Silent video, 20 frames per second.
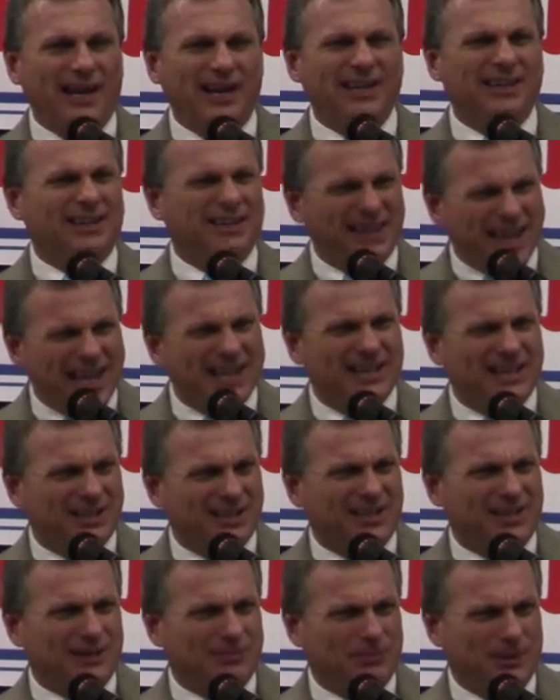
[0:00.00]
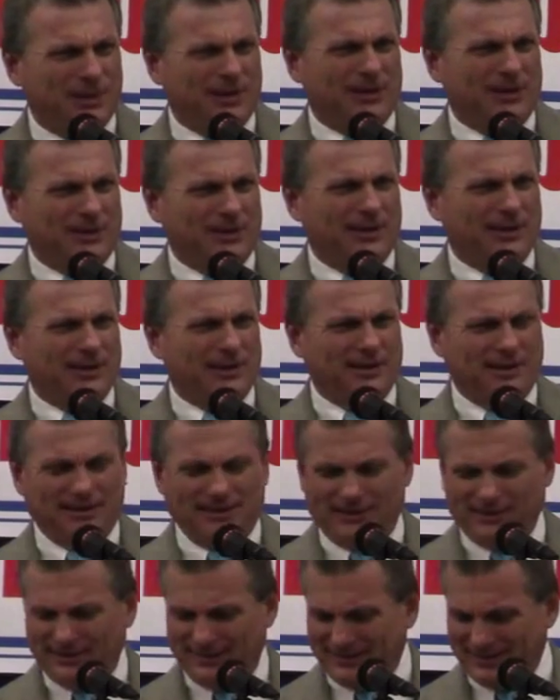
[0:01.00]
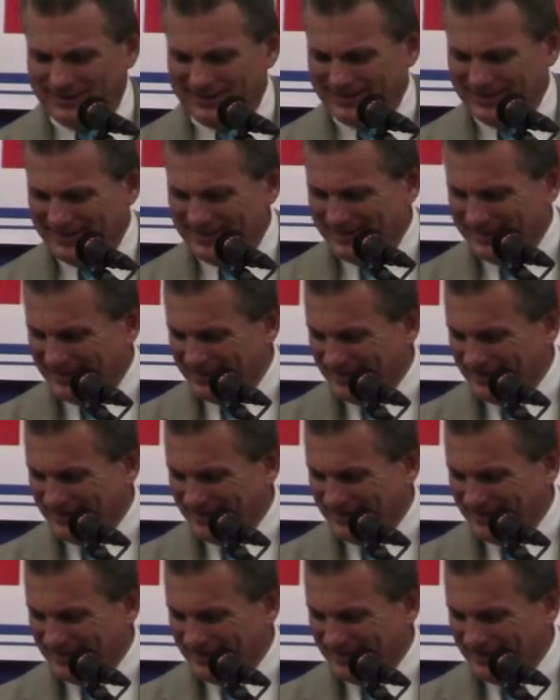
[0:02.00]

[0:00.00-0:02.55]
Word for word: how did they get up here?